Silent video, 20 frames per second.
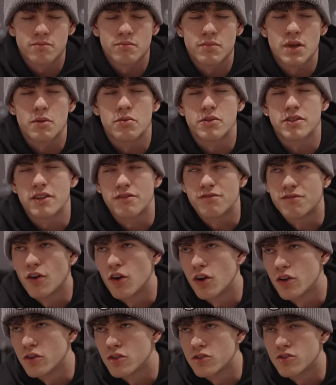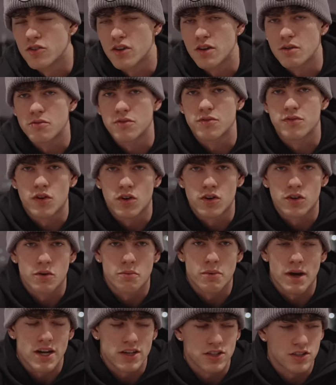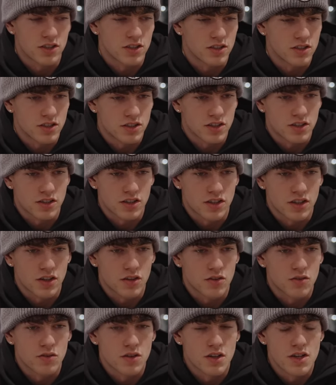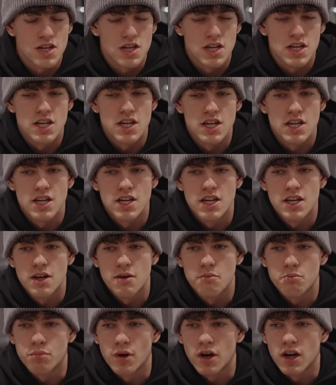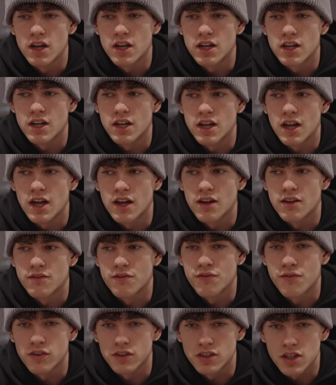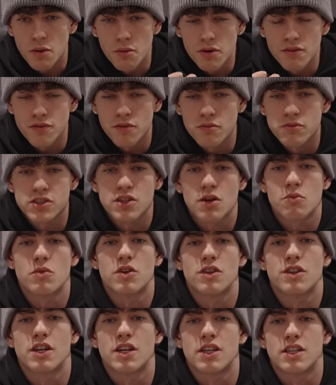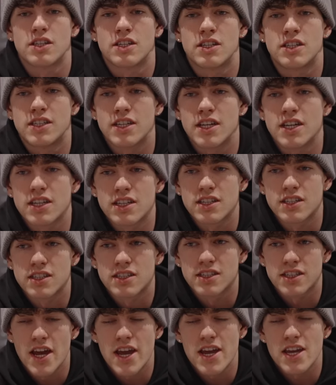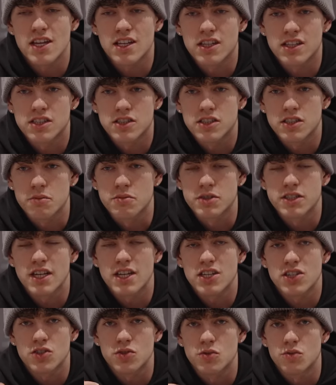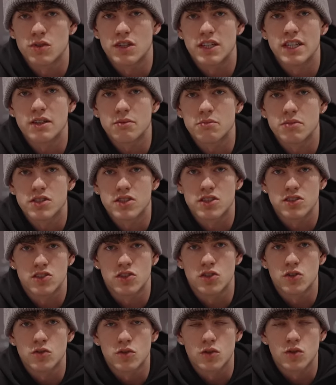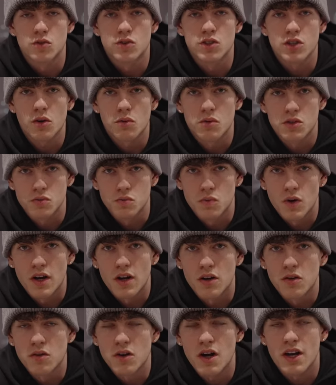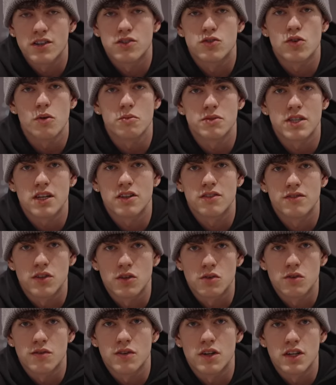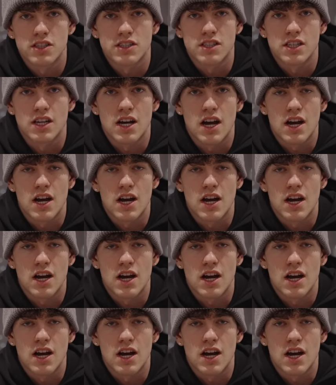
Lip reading: People say, follow your dreams, follow your passions, you know. But coming from someone that did take substantial leaps to do so as well, I dropped out of university.